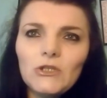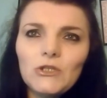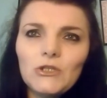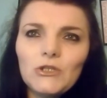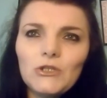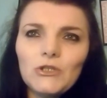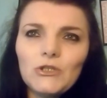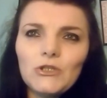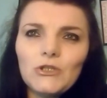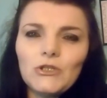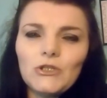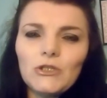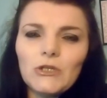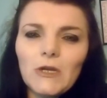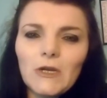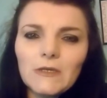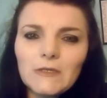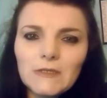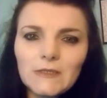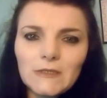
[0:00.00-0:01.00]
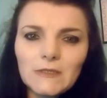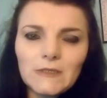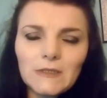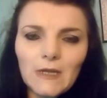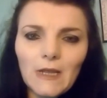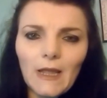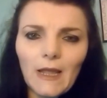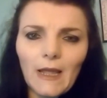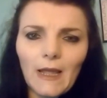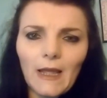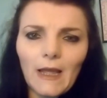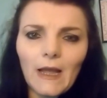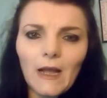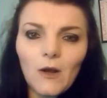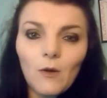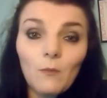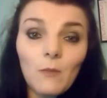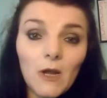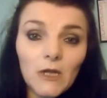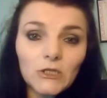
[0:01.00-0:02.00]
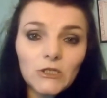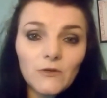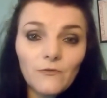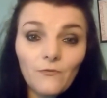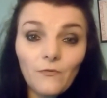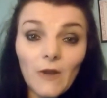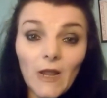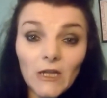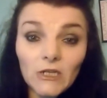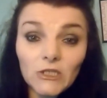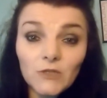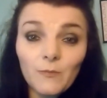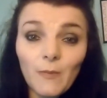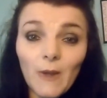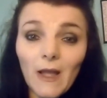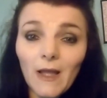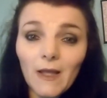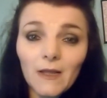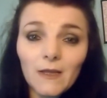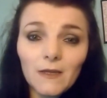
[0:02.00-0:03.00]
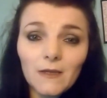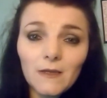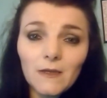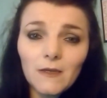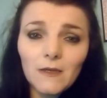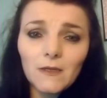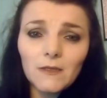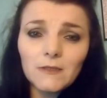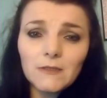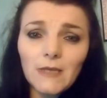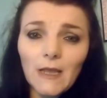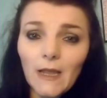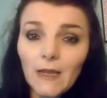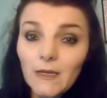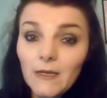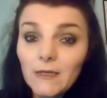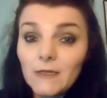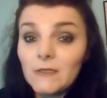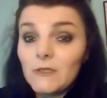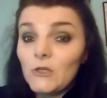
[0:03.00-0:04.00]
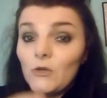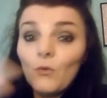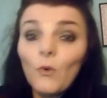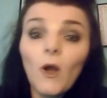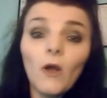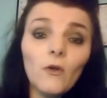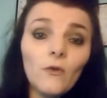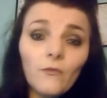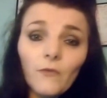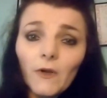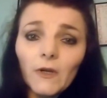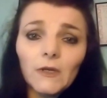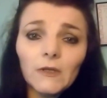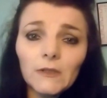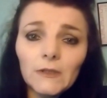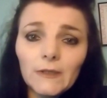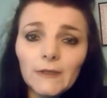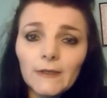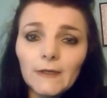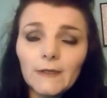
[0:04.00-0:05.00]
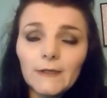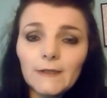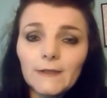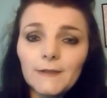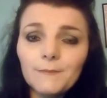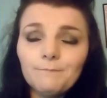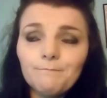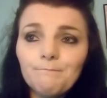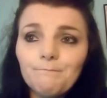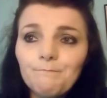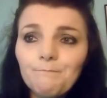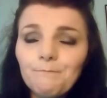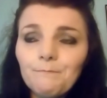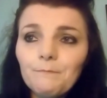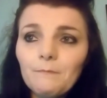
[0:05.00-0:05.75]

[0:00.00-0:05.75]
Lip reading: just how much a flashback takes you over. And